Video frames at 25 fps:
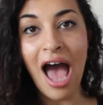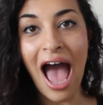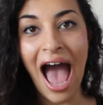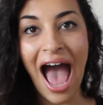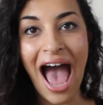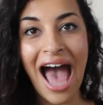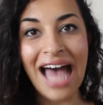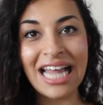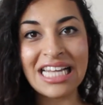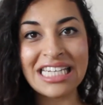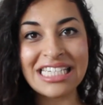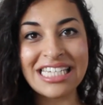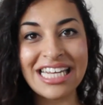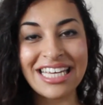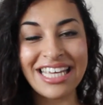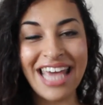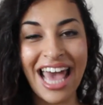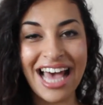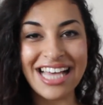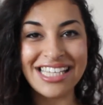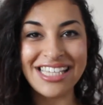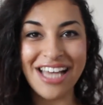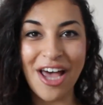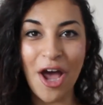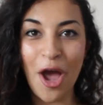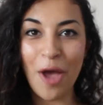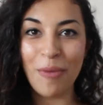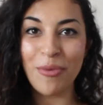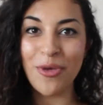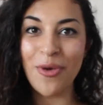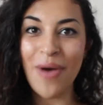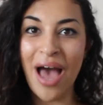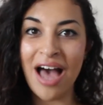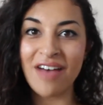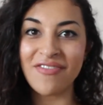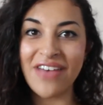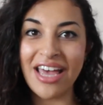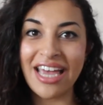And yes, I hope
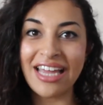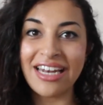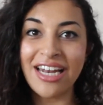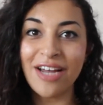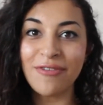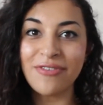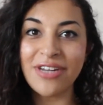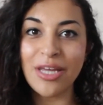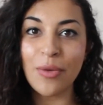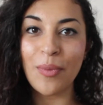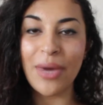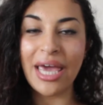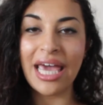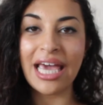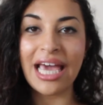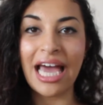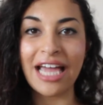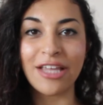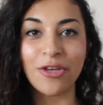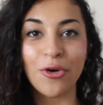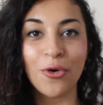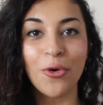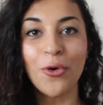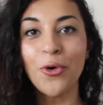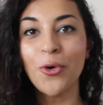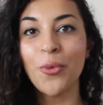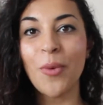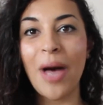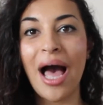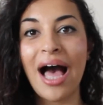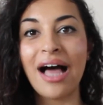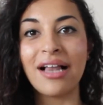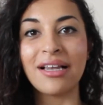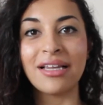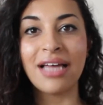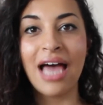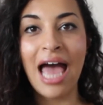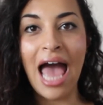you have a lovely week and you're all
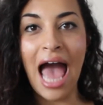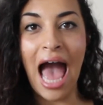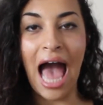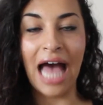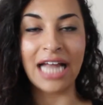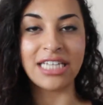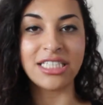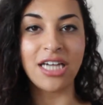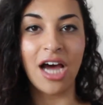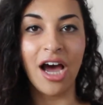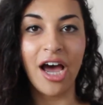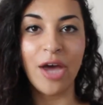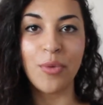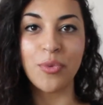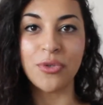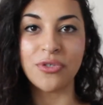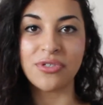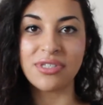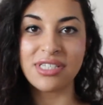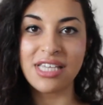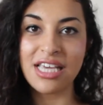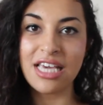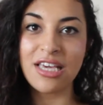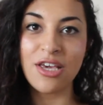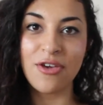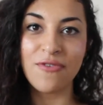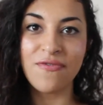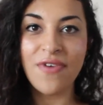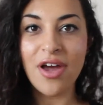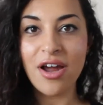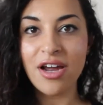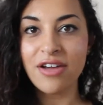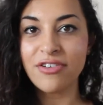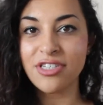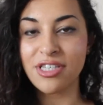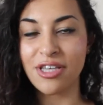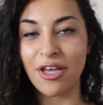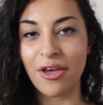well, and I will see you
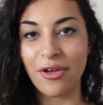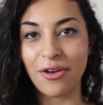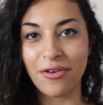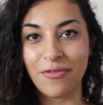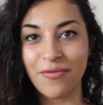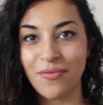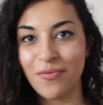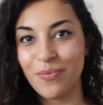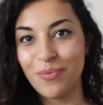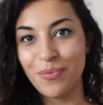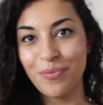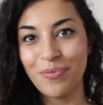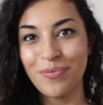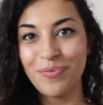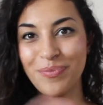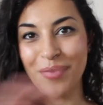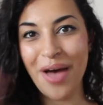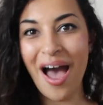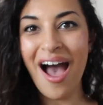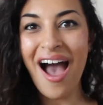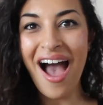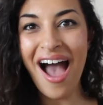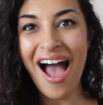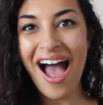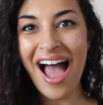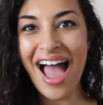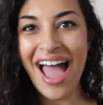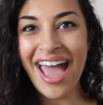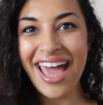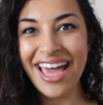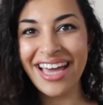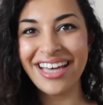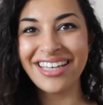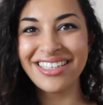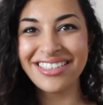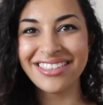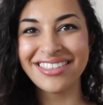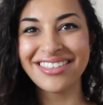very soon.
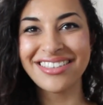Bye!